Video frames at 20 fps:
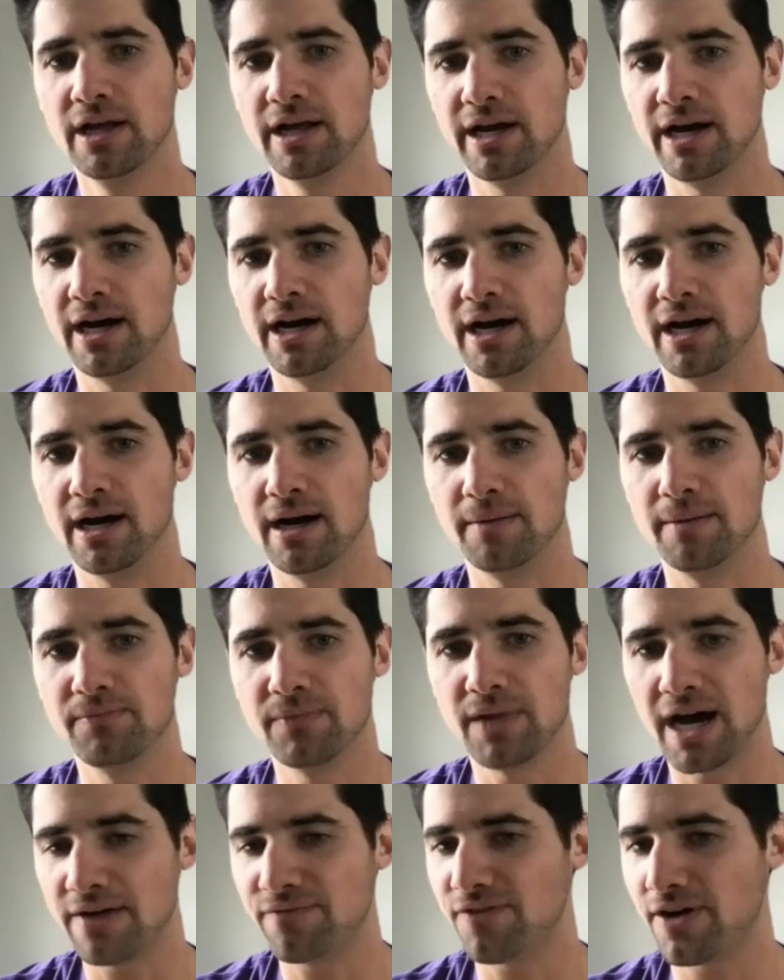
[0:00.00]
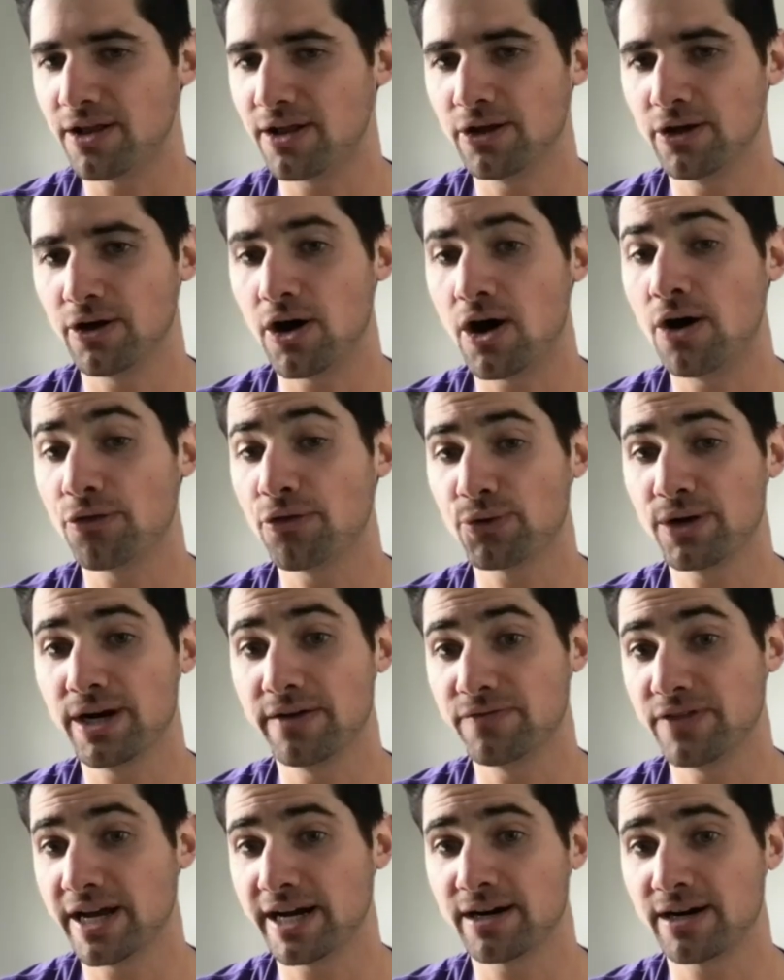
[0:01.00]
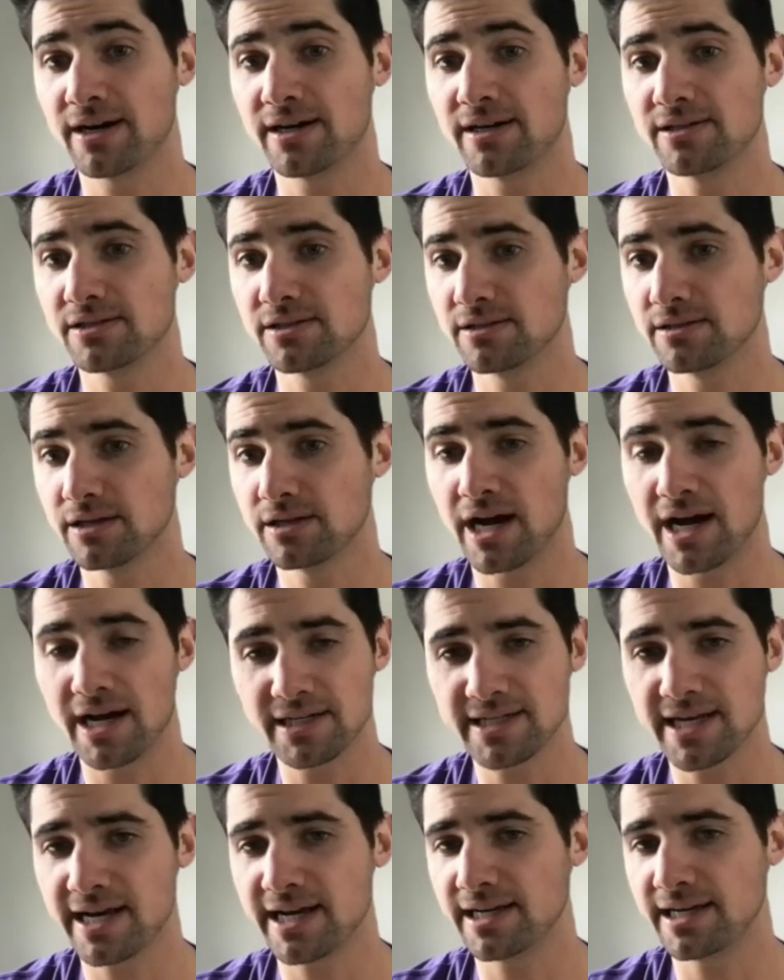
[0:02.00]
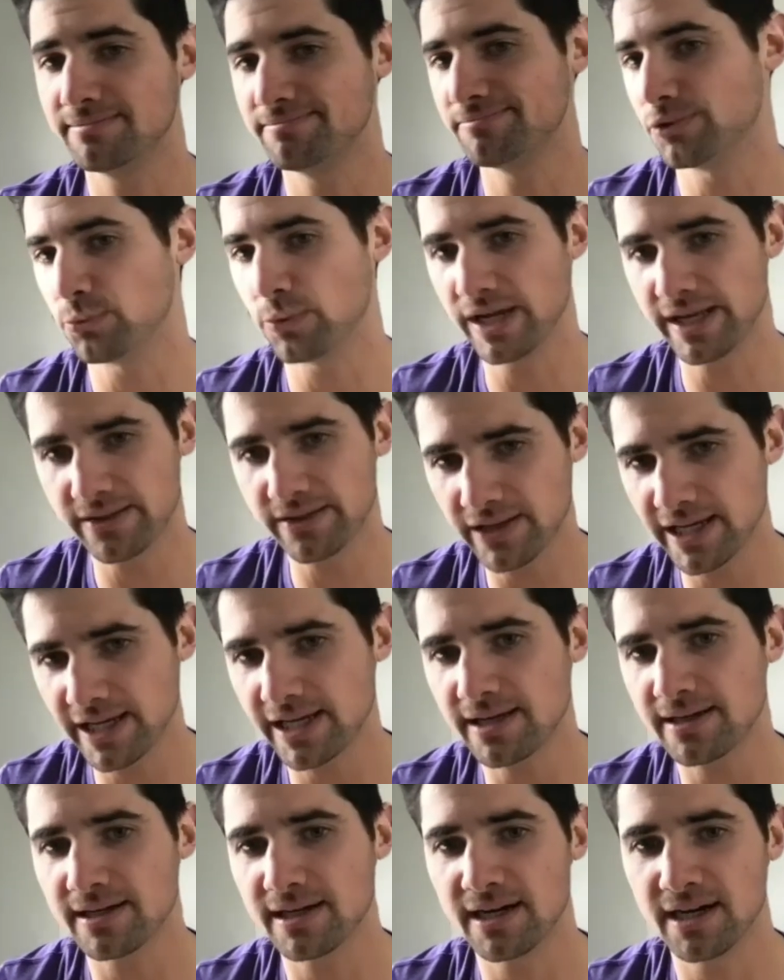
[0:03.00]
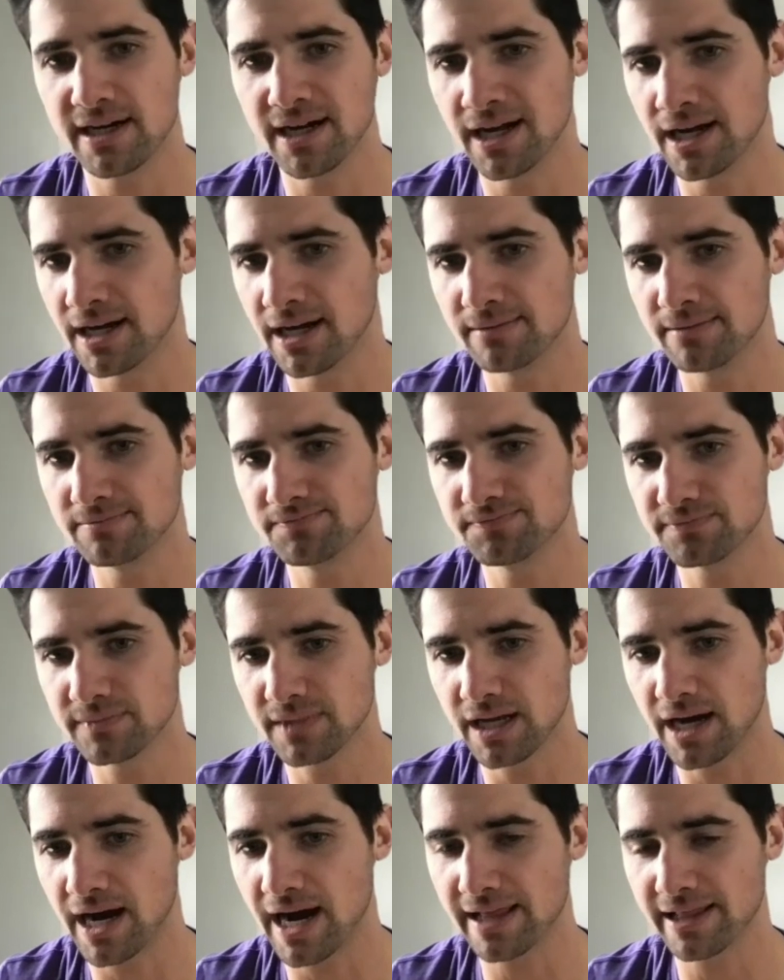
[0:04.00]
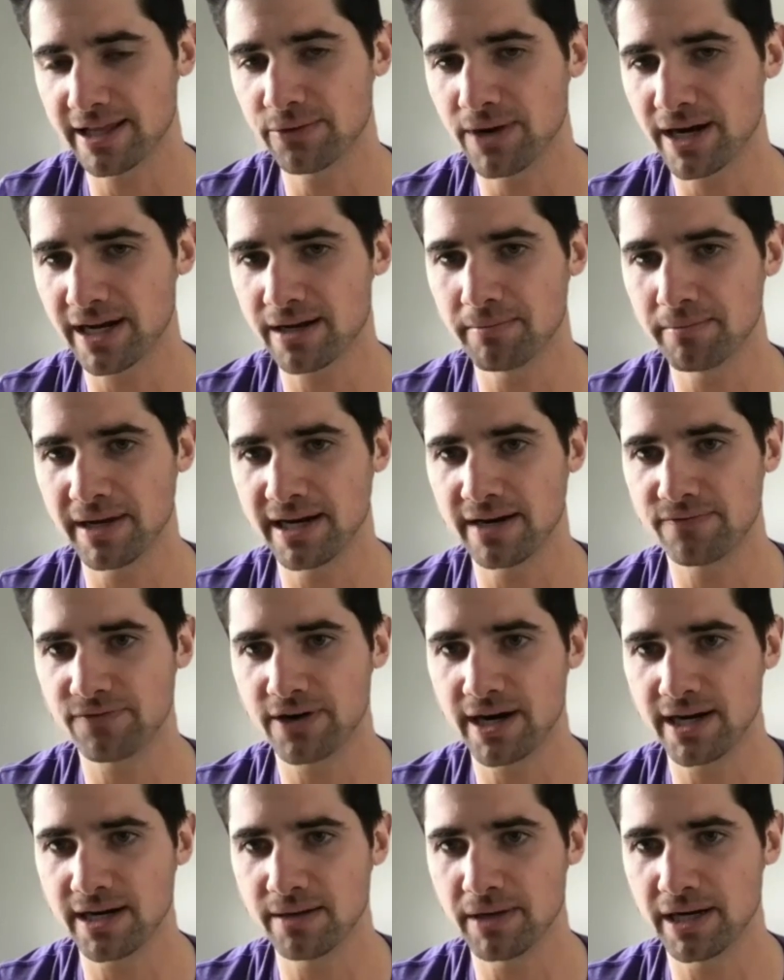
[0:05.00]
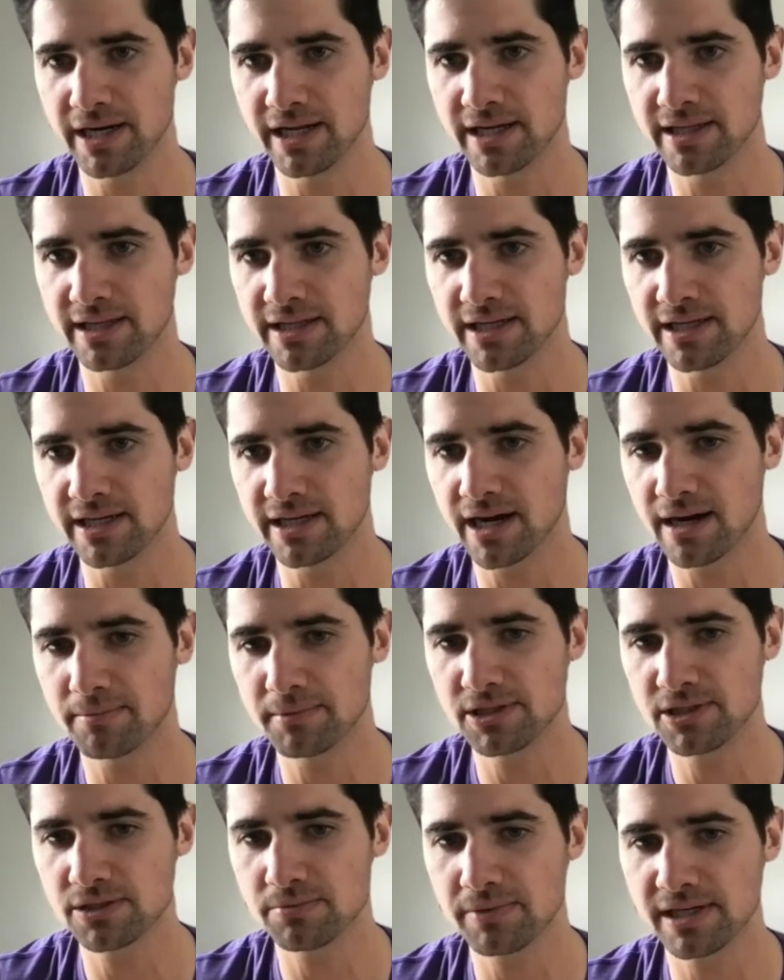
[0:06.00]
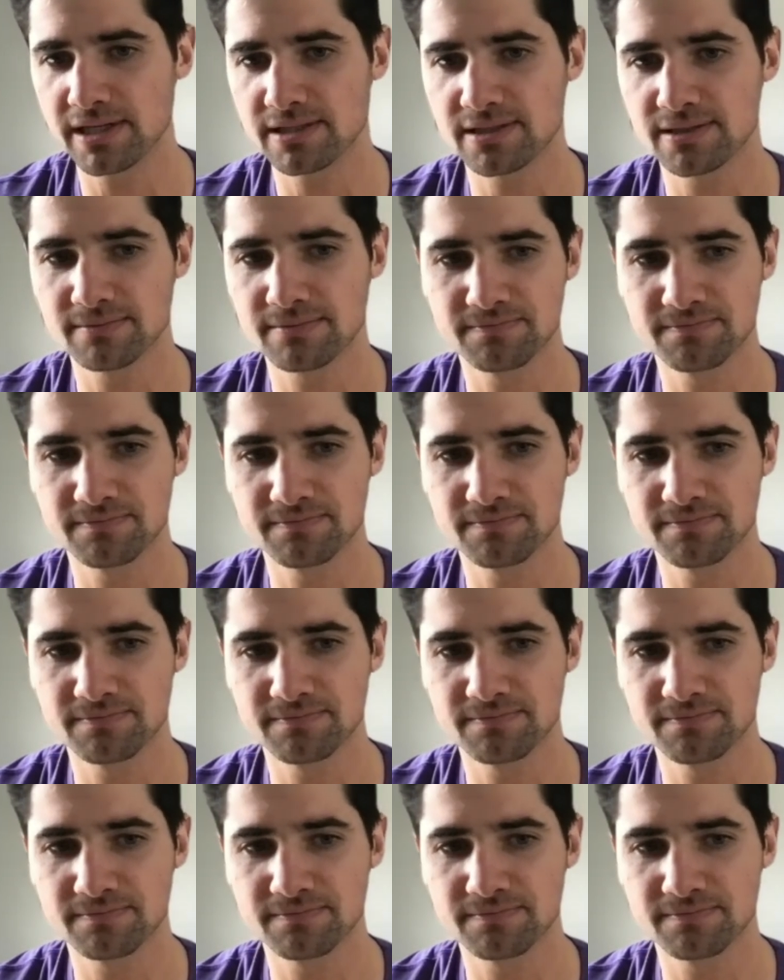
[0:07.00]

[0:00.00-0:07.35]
I follow all 3 of their content weekly. Highly recommend it for anybody in the e-commerce space.